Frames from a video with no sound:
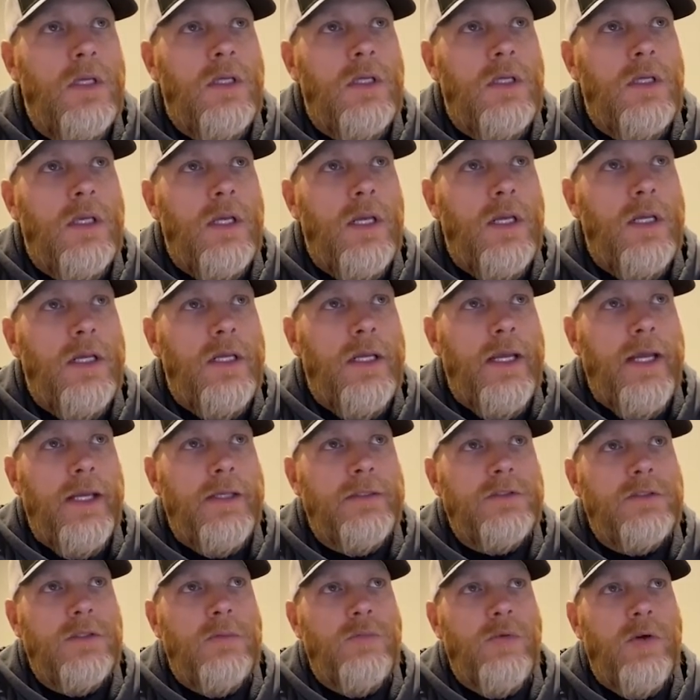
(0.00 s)
at a
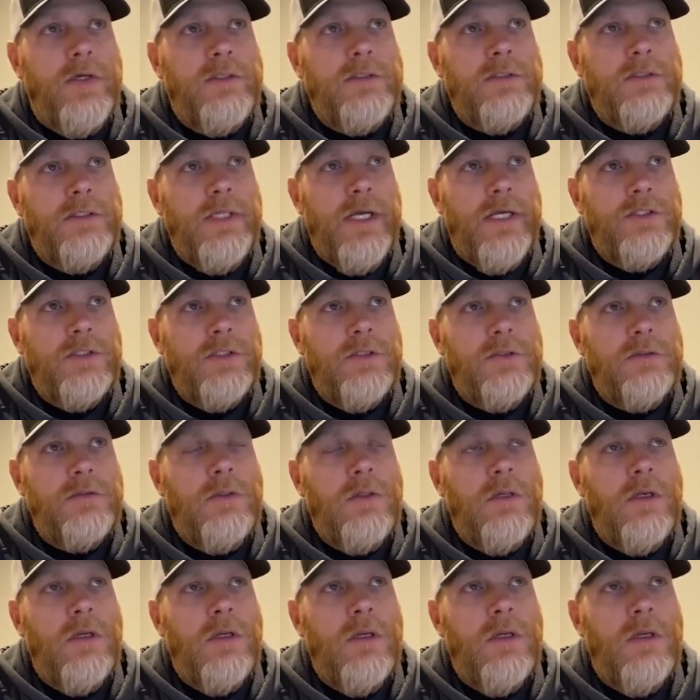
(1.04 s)
hands-on presentation.
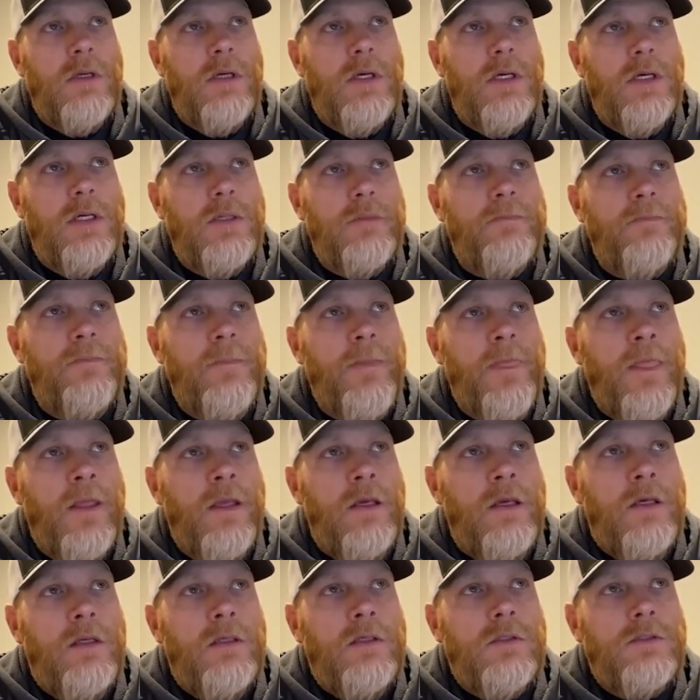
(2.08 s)

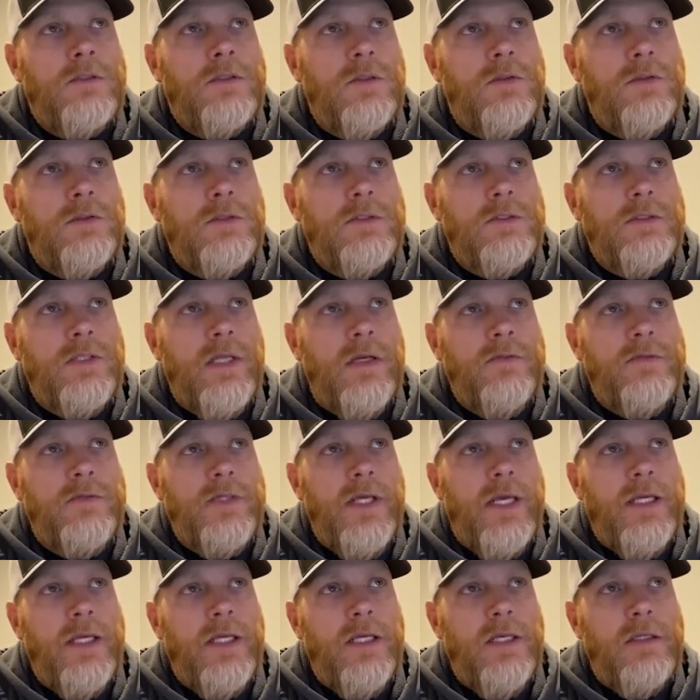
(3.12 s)
So instead of
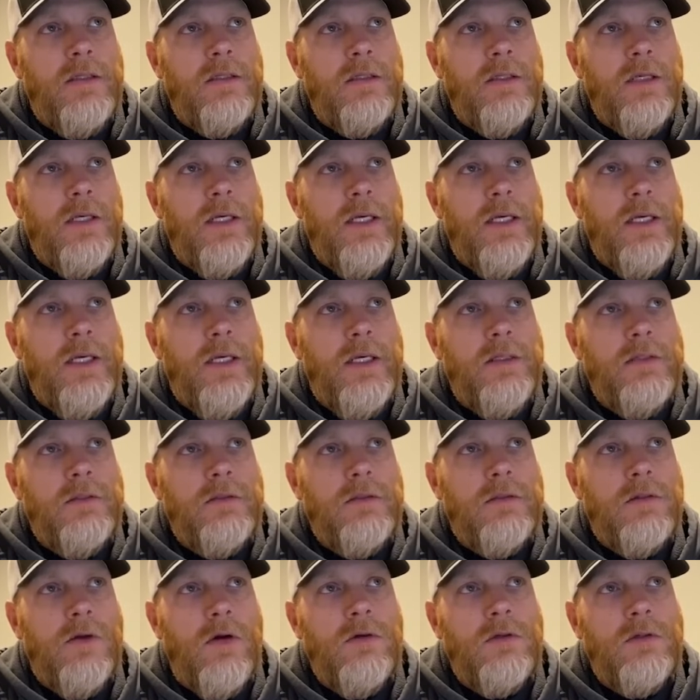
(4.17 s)
taking a
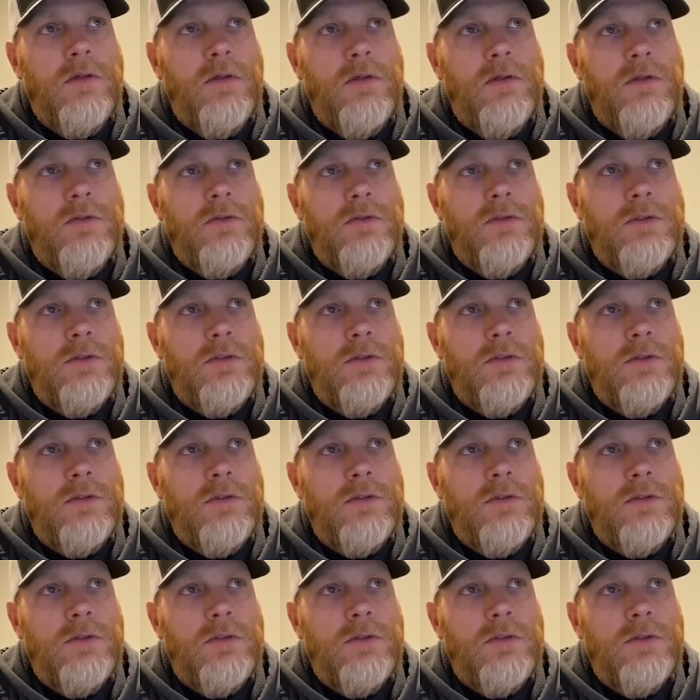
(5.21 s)
garden hose,